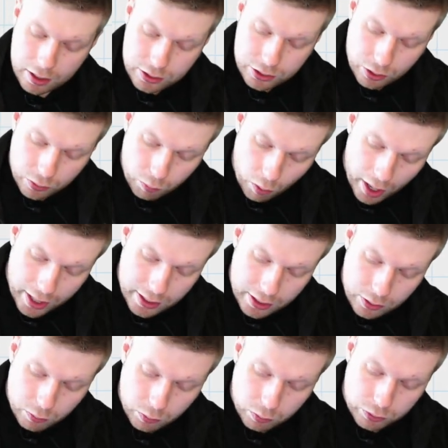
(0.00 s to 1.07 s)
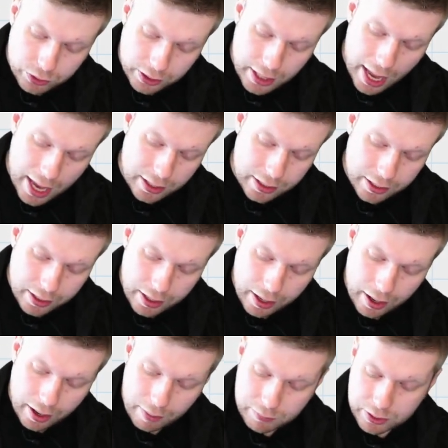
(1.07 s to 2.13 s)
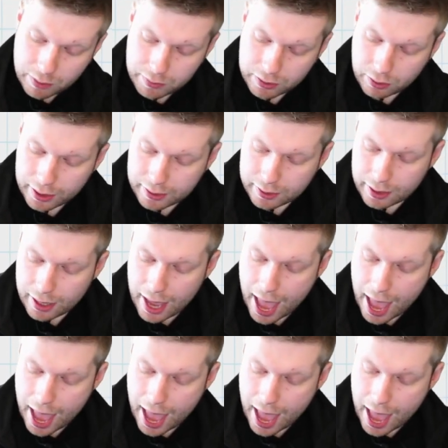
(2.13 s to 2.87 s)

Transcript: So y equals, again, something like